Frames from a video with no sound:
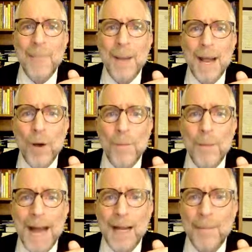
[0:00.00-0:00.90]
my own
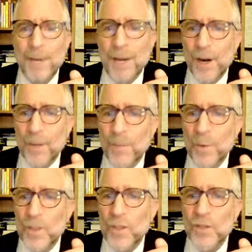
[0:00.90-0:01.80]
backup here,
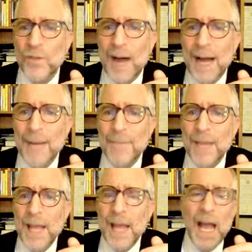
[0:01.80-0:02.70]
which is fine.
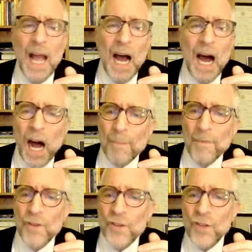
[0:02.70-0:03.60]

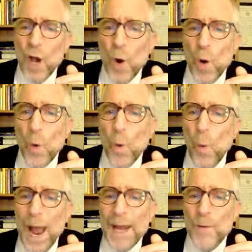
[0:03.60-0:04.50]
So
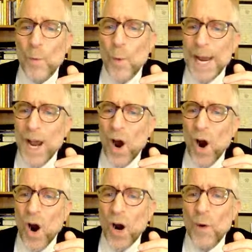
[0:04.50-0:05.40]
when
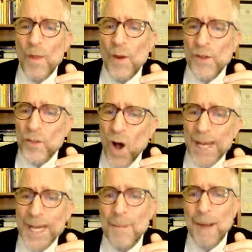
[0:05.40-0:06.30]
they're
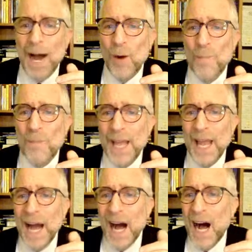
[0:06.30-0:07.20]
talking about,
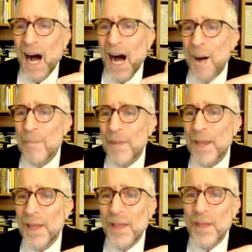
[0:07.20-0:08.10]

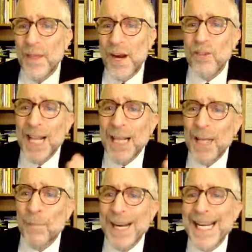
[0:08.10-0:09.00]
they're
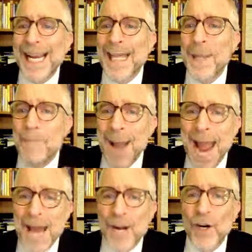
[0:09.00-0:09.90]
celebrating in the
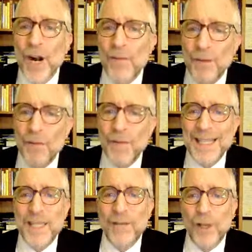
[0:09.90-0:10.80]
manner of the
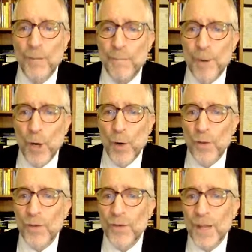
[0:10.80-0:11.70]
Festival of
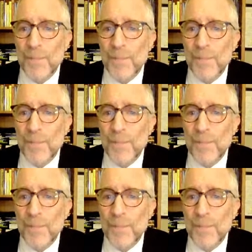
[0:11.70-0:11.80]
Booths